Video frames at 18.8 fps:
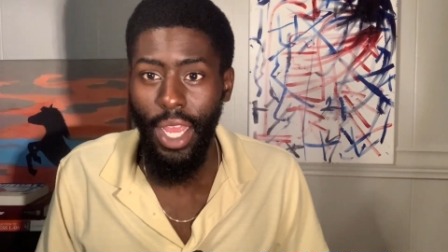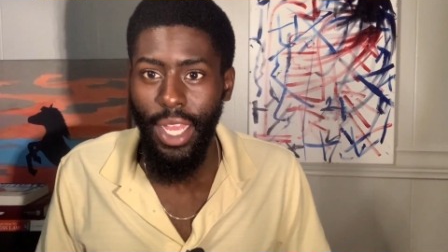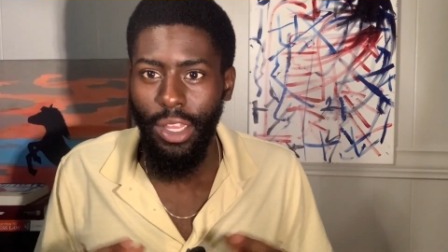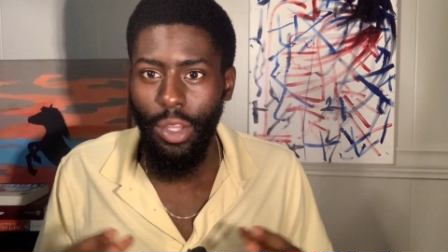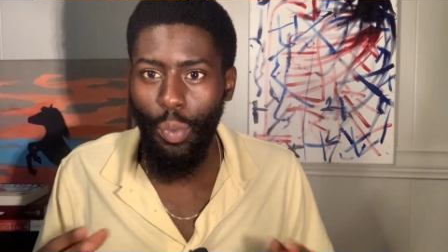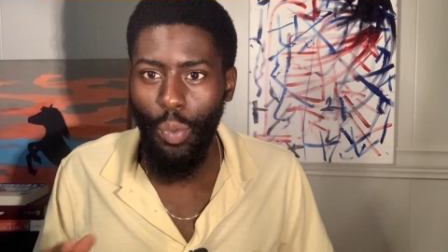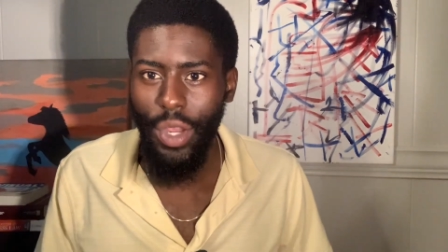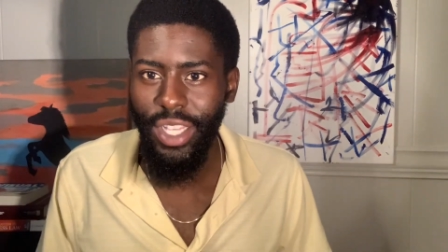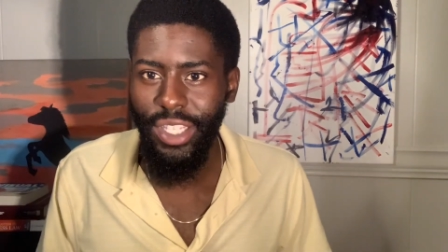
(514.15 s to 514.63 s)

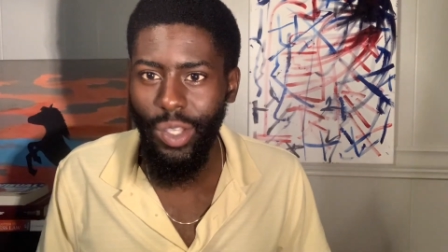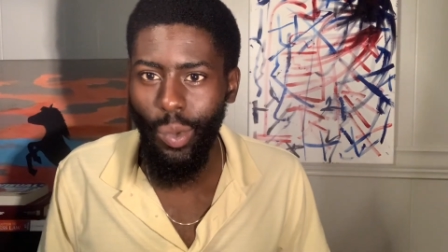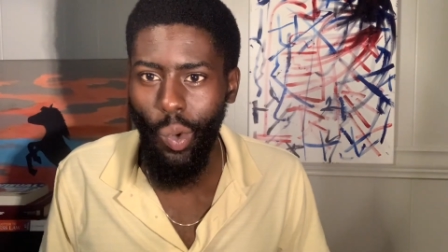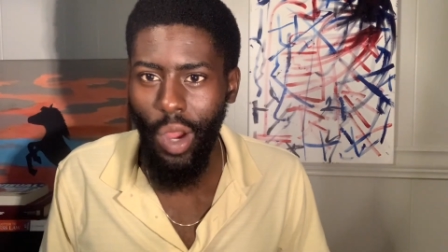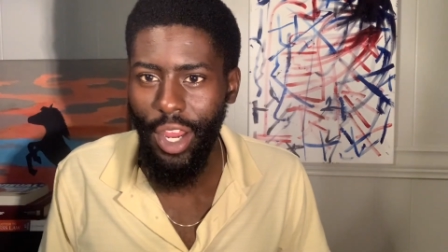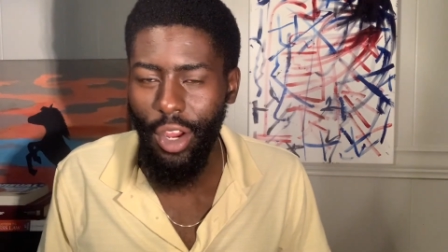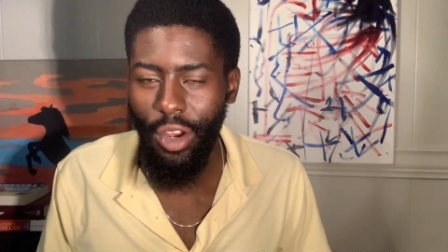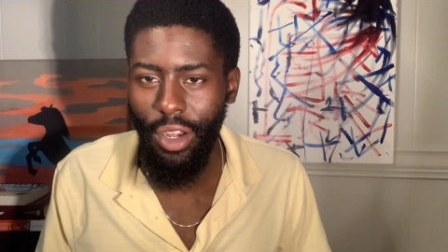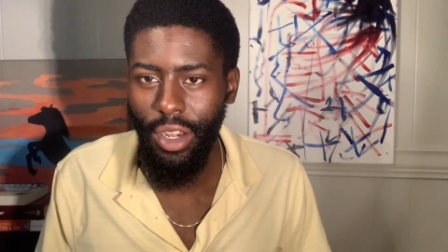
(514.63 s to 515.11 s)
The reason
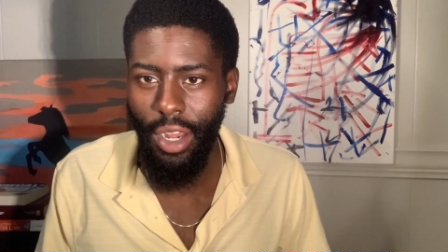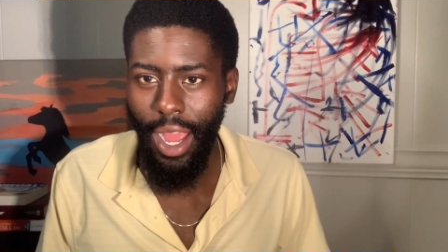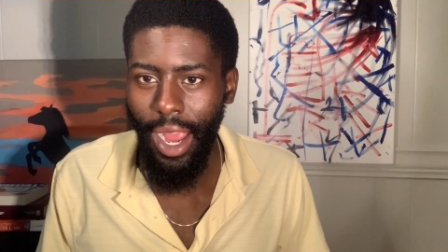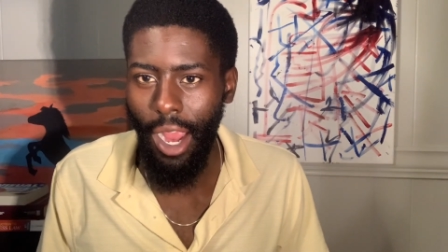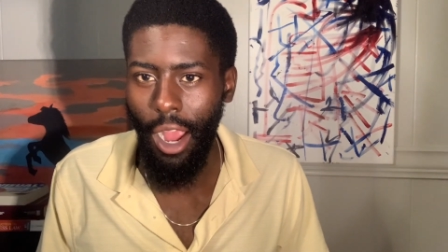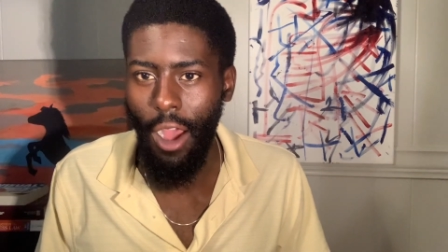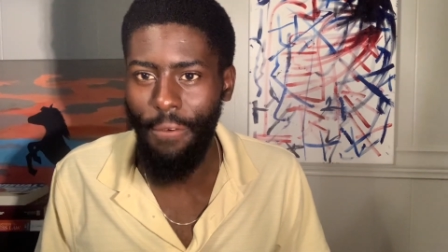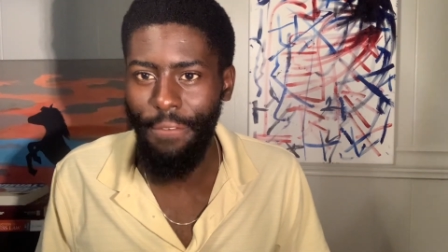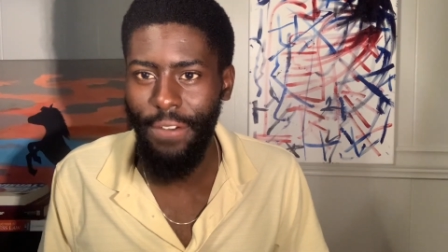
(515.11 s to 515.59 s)
why you're not
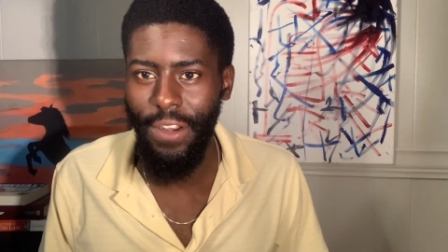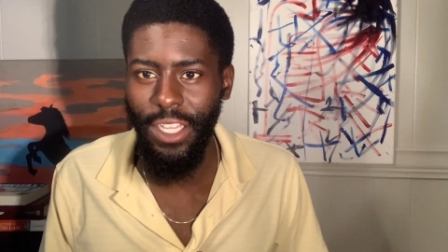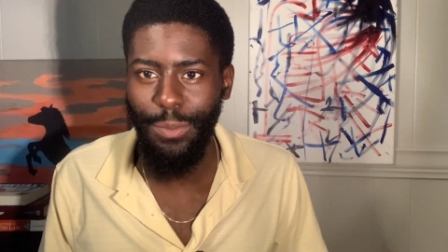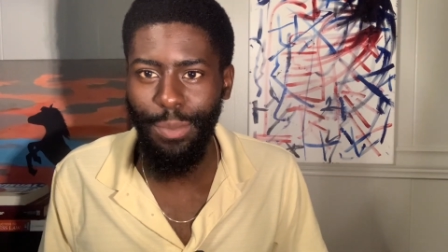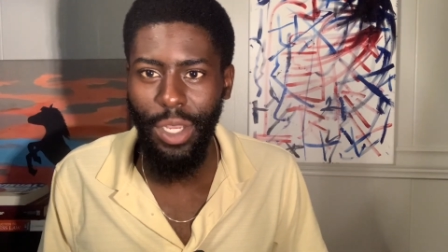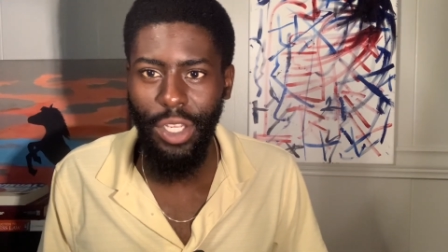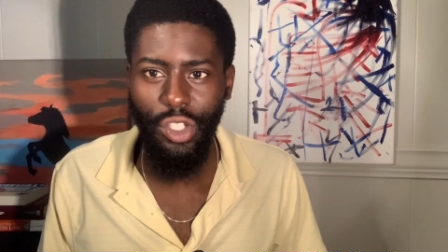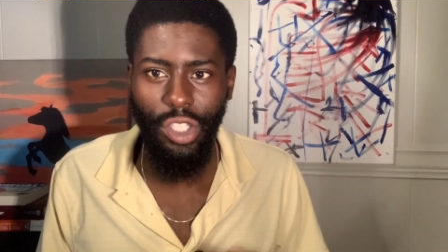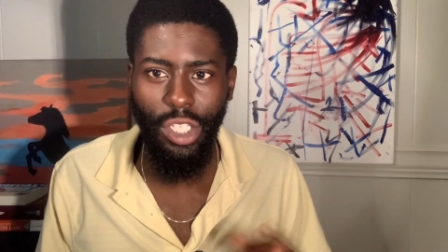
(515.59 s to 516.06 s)
confident is
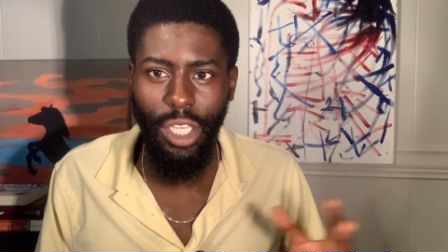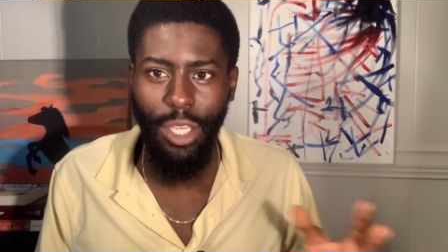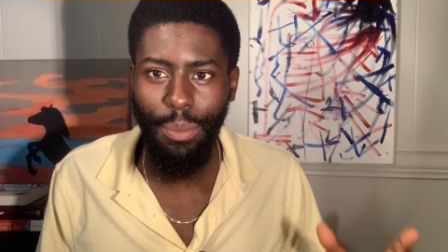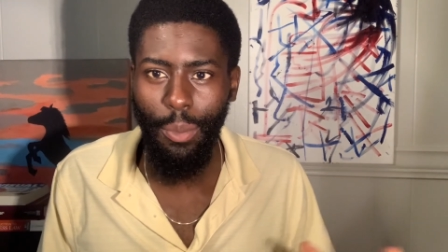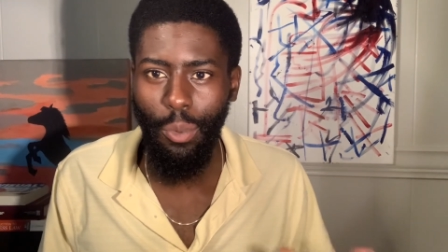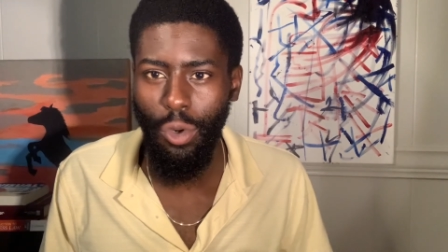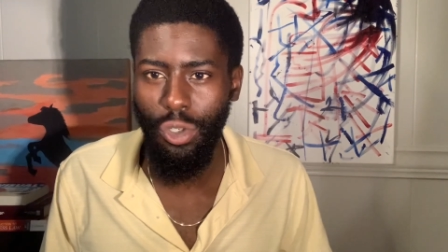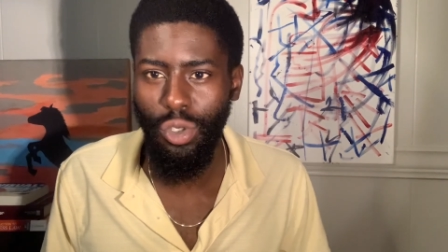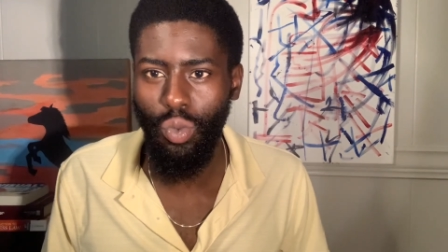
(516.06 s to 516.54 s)
because you keep
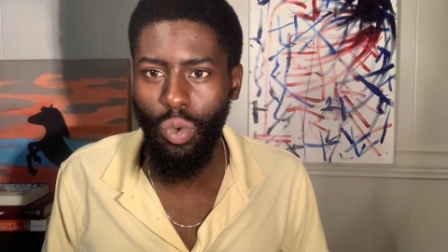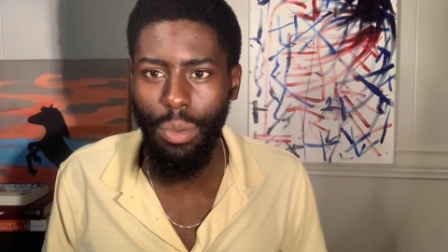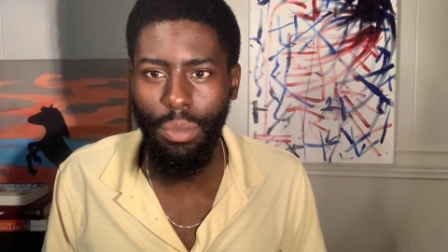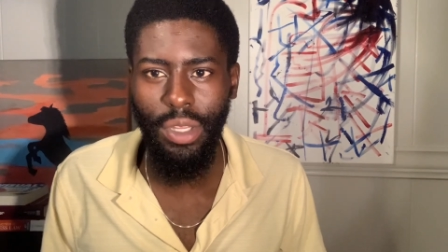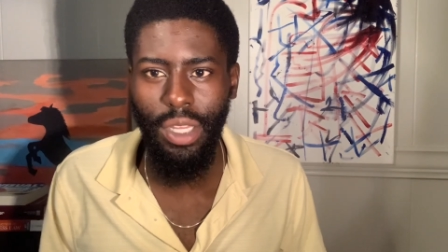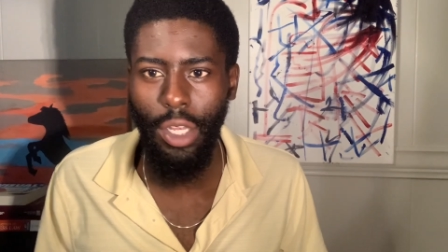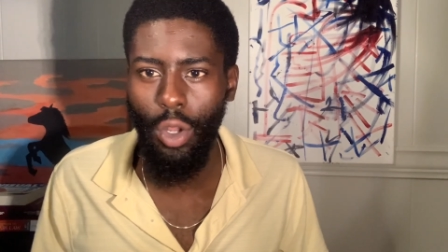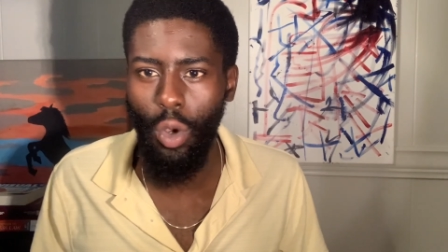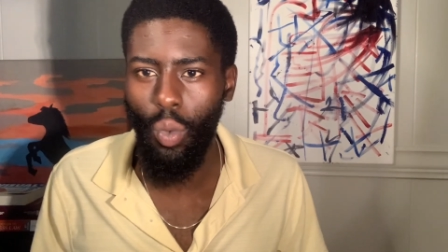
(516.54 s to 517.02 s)
approaching women
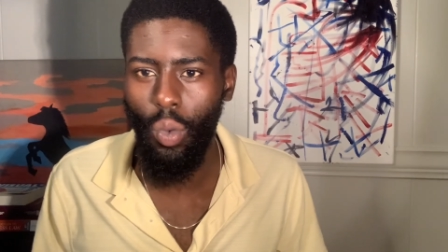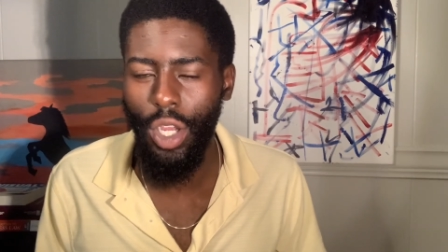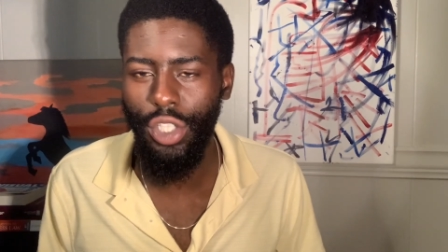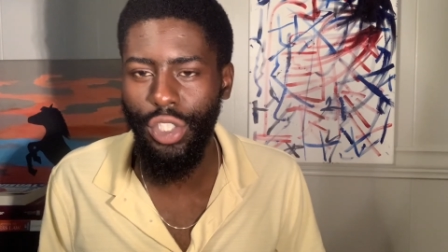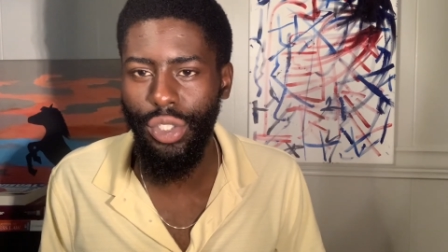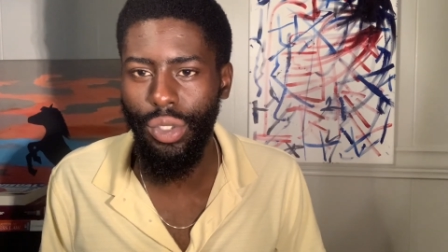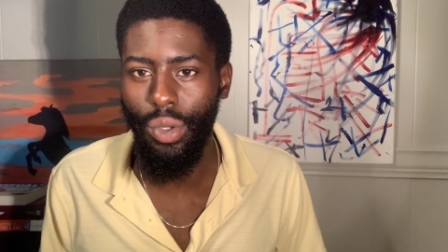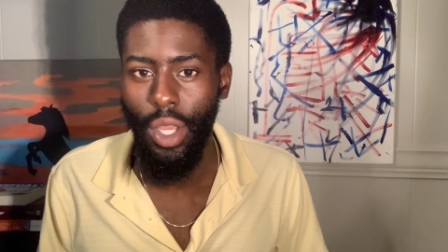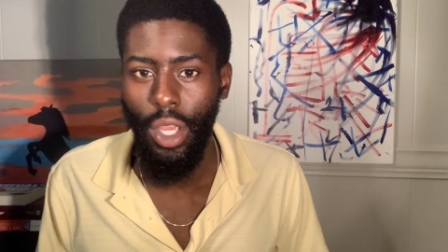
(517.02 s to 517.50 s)
that don't
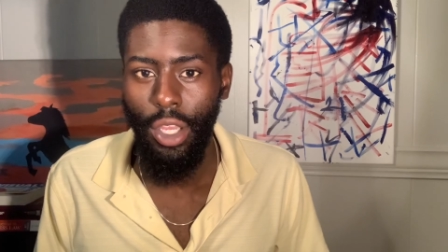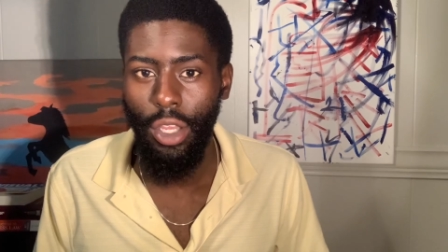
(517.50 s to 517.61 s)
want you.